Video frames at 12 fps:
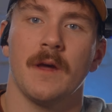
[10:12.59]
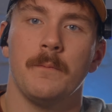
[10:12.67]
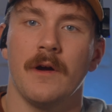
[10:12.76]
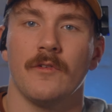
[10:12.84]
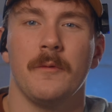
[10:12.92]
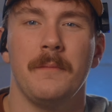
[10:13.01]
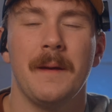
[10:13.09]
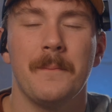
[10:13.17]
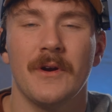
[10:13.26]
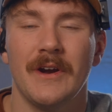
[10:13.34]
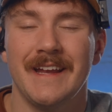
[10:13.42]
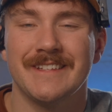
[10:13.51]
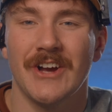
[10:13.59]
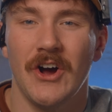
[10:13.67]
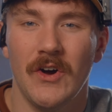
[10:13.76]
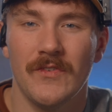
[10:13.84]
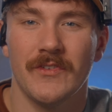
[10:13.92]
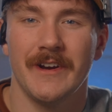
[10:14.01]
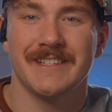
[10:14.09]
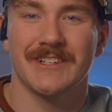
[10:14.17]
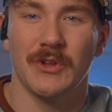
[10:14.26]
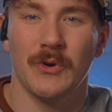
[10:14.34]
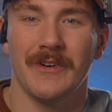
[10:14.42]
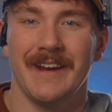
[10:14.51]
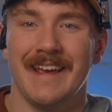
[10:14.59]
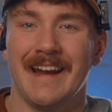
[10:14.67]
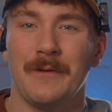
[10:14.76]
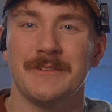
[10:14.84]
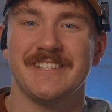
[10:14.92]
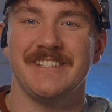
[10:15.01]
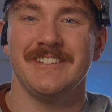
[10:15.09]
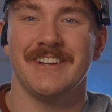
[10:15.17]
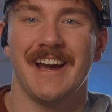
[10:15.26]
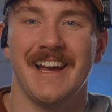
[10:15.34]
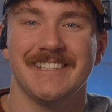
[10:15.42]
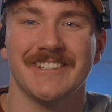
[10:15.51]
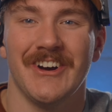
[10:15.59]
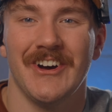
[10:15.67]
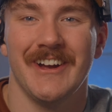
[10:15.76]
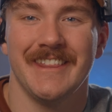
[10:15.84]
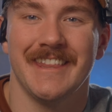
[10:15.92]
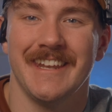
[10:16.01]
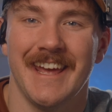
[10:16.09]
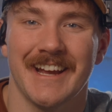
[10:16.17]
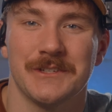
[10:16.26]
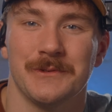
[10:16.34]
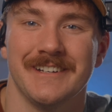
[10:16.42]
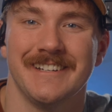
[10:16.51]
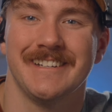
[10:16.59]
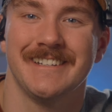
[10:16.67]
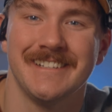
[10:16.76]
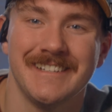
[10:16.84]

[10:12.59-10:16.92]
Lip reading: But remember, it's all for His glory, and I will see you guys on the next one.